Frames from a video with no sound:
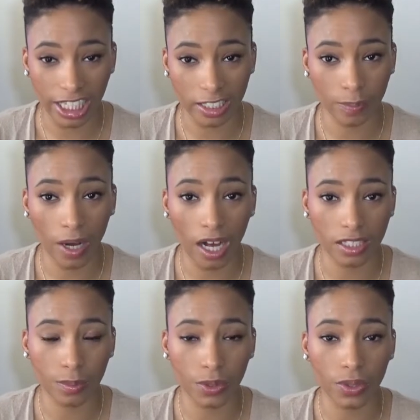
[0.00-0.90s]
as
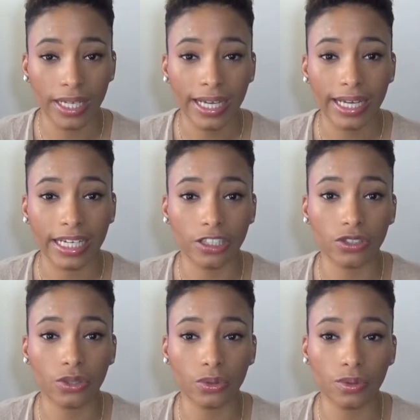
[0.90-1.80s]
possible
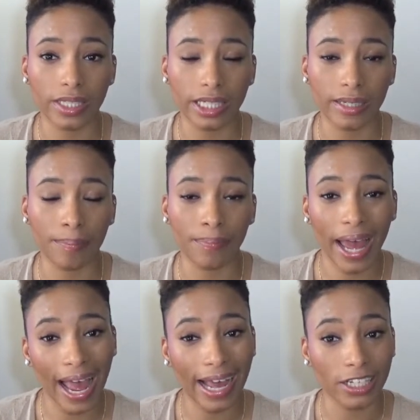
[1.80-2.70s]
into the
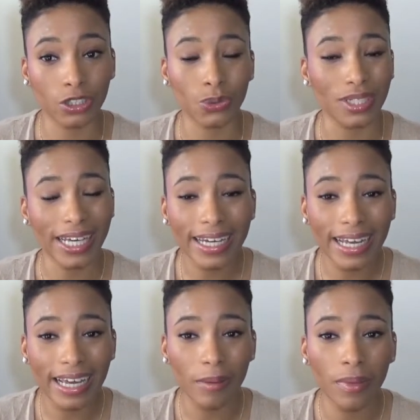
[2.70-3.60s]
bag to get
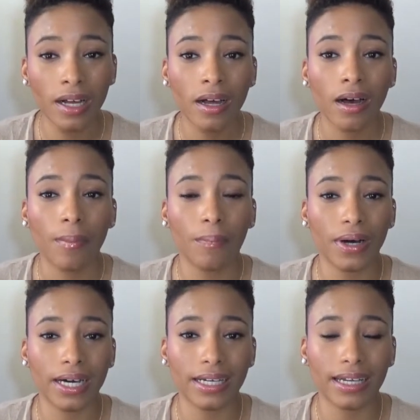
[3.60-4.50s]
him,
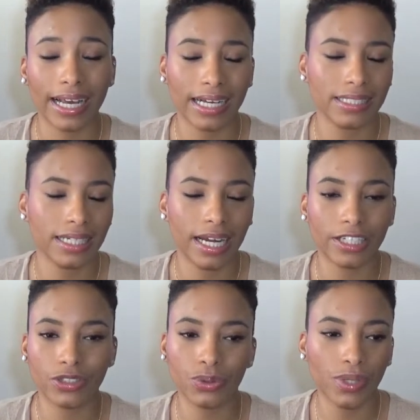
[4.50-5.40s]
but like I said,
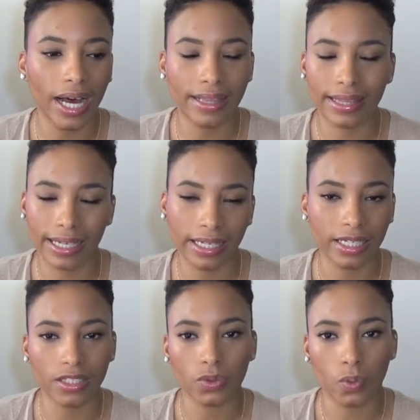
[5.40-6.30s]
I do not think
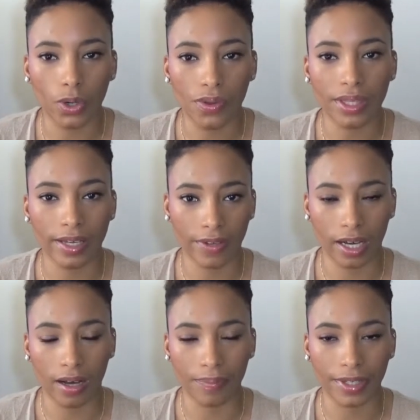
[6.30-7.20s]
it is worth giving
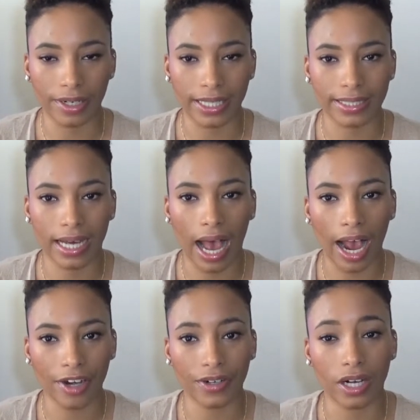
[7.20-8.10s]
up their
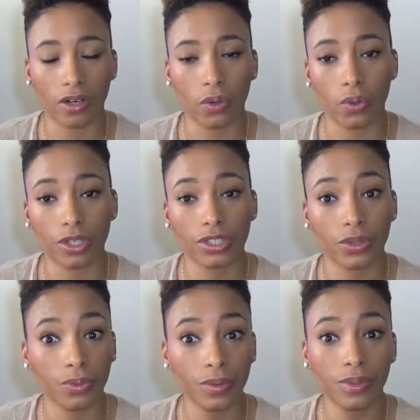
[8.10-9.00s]
entire young core.
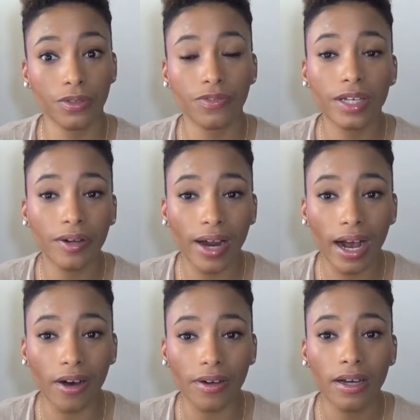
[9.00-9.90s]
So we will figure
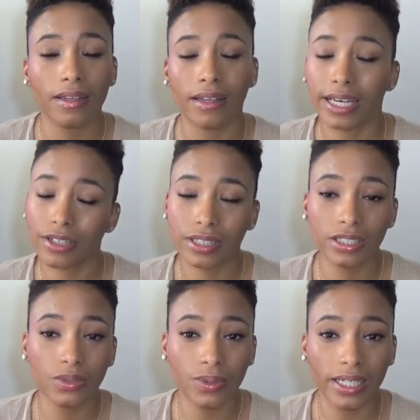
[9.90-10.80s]
out later
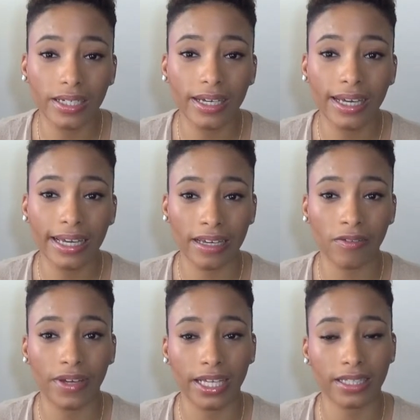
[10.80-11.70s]
this week
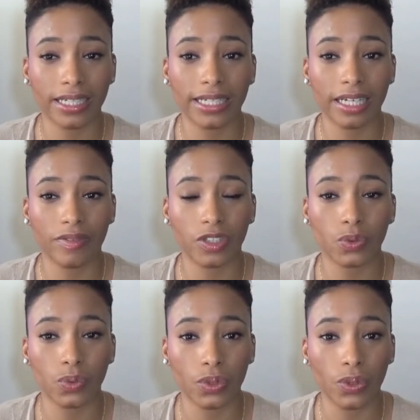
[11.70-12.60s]
if Anthony
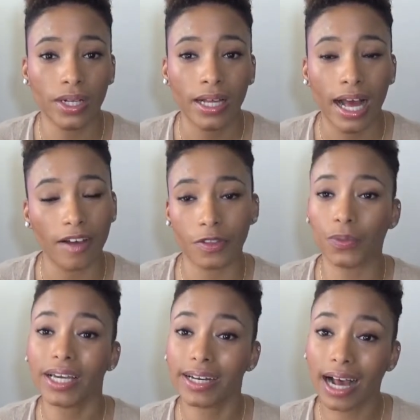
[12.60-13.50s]
Davis will have to
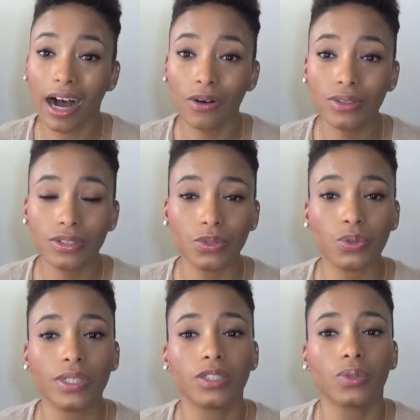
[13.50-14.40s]
wait it out till
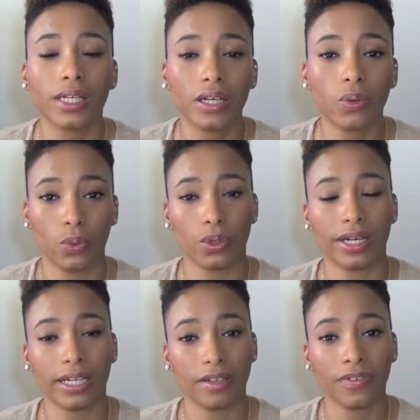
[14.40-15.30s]
2020
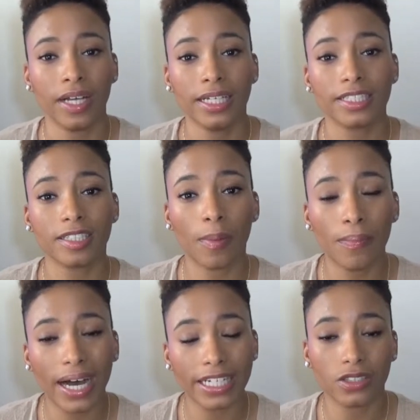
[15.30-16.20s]
or if
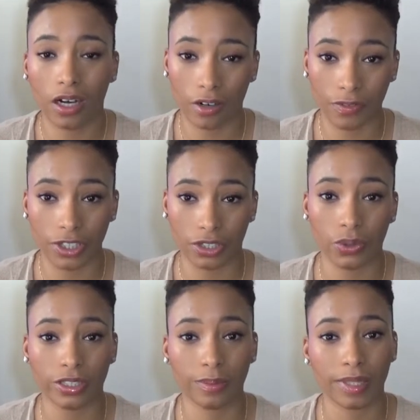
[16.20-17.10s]
somebody's offer is
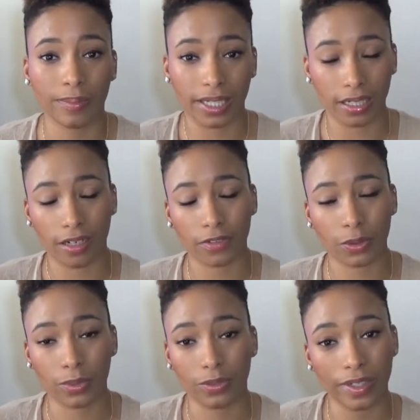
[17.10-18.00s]
going to be big enough
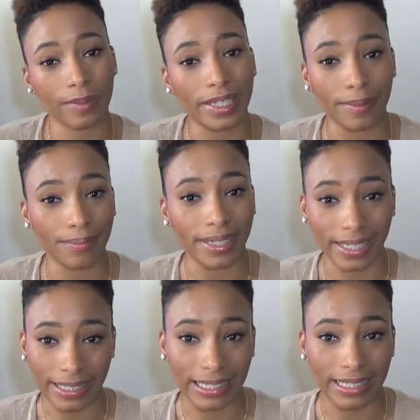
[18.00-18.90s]
to move him
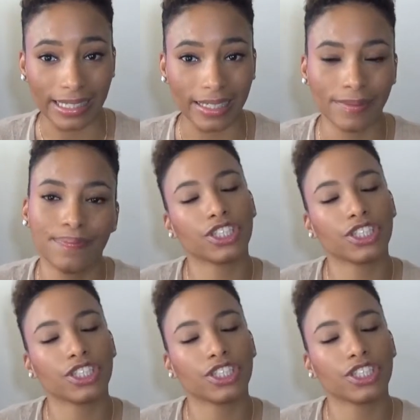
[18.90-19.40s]
immediately.